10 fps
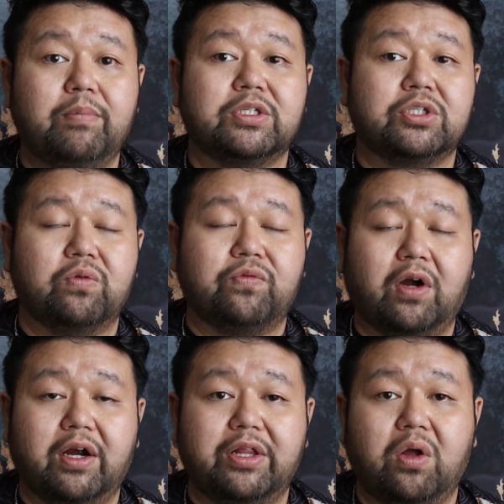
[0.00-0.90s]
So
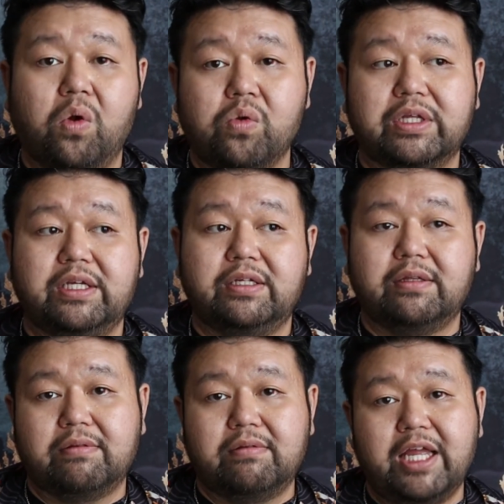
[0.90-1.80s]
far, the only
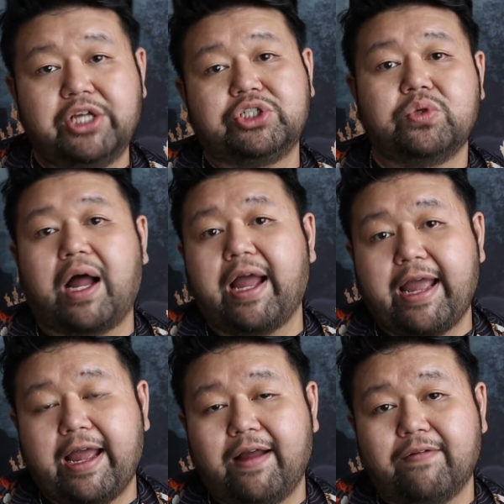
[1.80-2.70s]
issue I
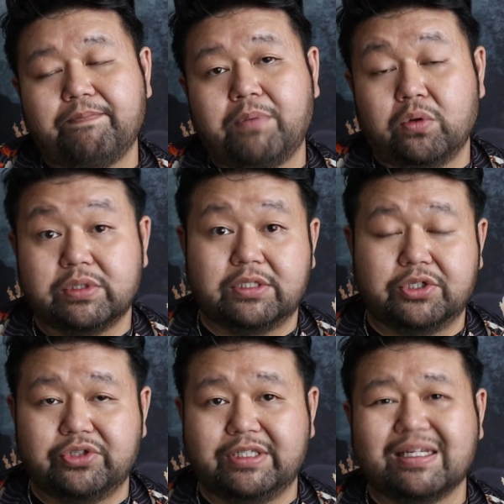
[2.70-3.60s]
have
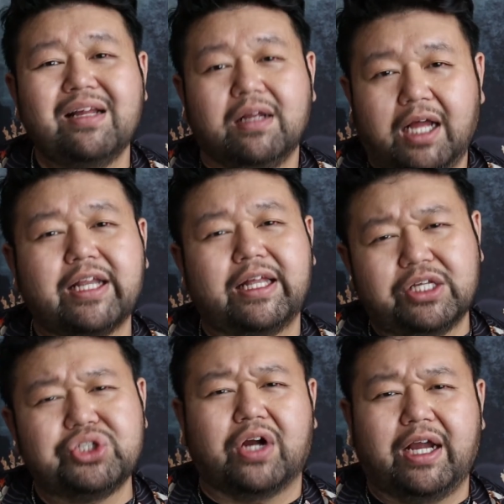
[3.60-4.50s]
post-surgery is, again,
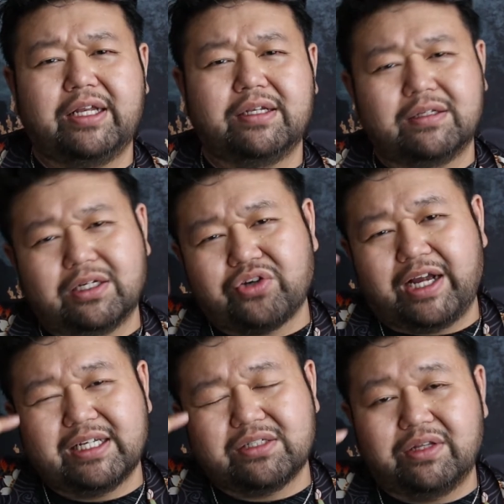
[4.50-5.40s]
the
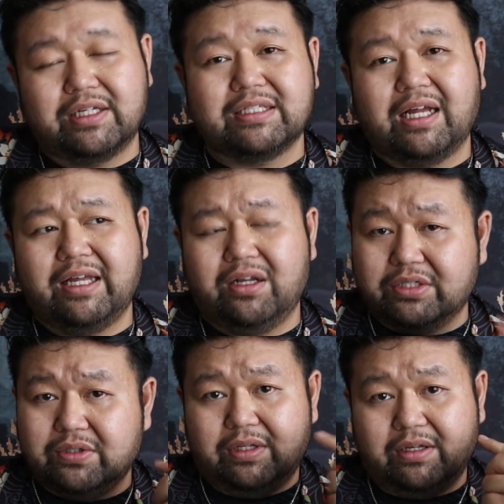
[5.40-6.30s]
dryness on this eye and
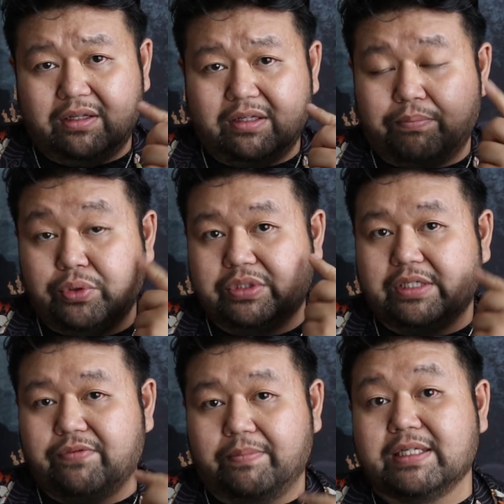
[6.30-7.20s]
also the
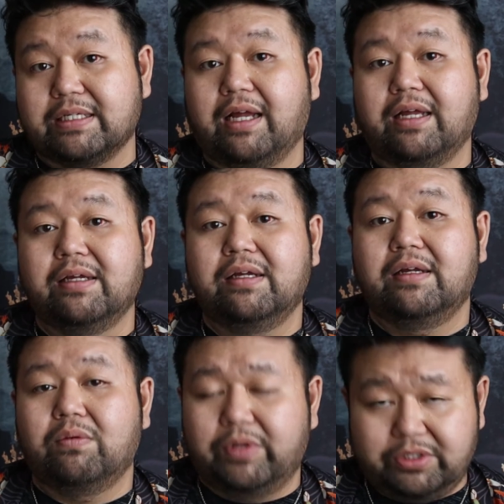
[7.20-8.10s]
bruising from this eye,
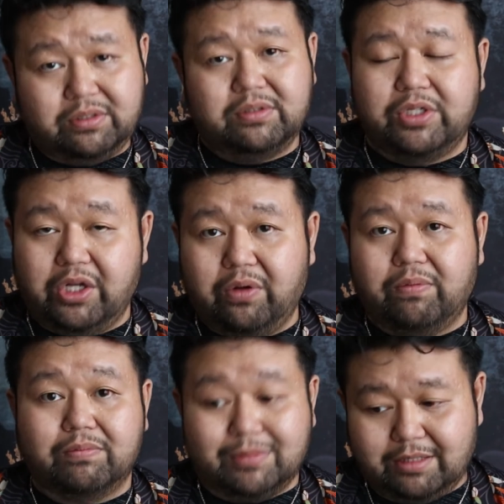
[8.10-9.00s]
which, you
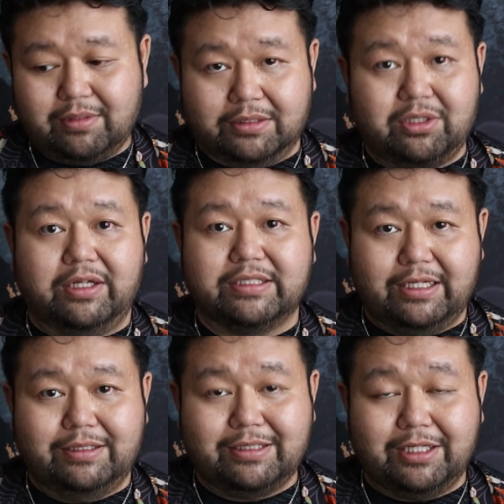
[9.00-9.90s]
know, as long as
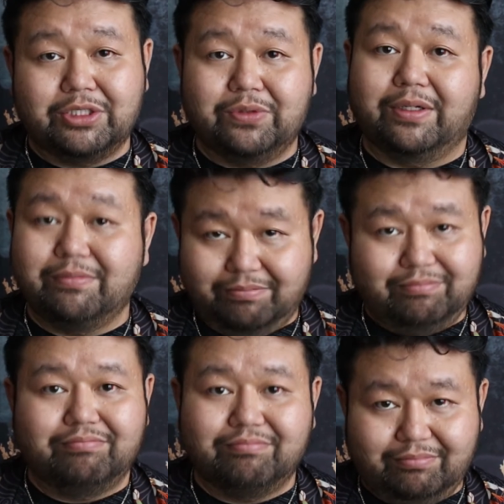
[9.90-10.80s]
I stick to it,
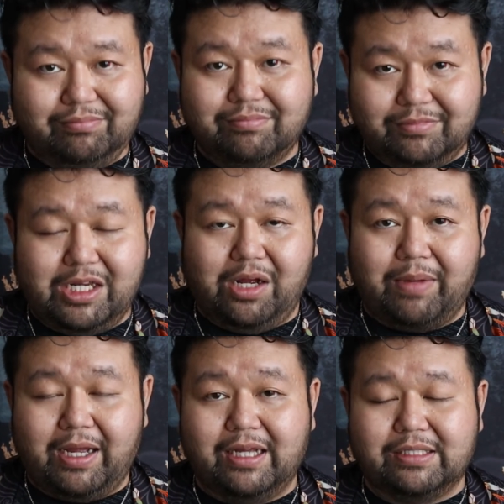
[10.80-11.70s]
you know,
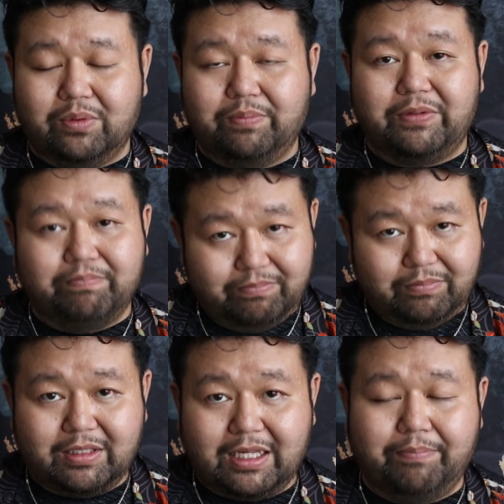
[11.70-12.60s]
my eyes will
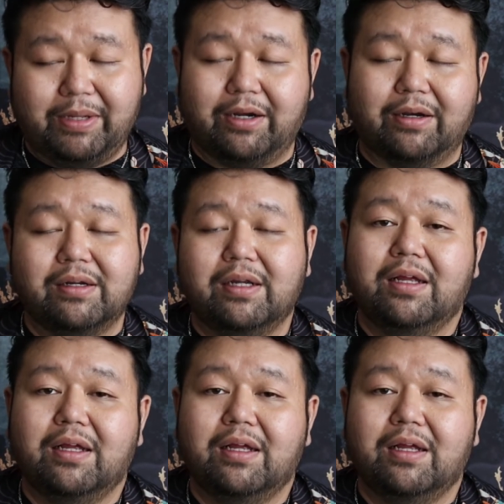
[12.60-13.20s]
get better.